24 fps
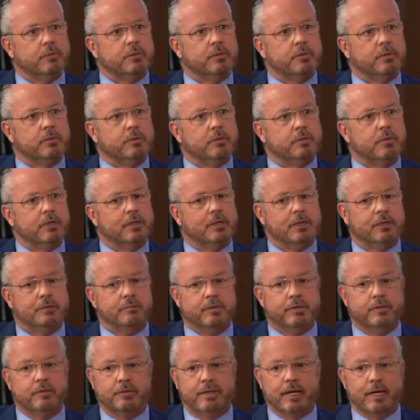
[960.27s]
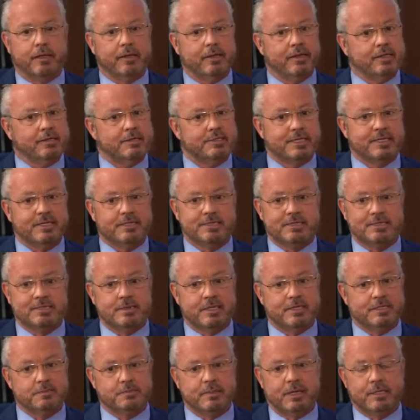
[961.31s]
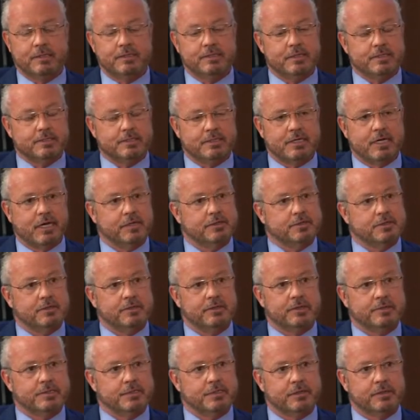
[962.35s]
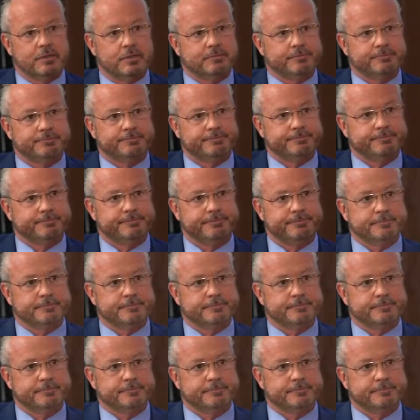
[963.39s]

for people, but the reality is it's baked into statute and it's here.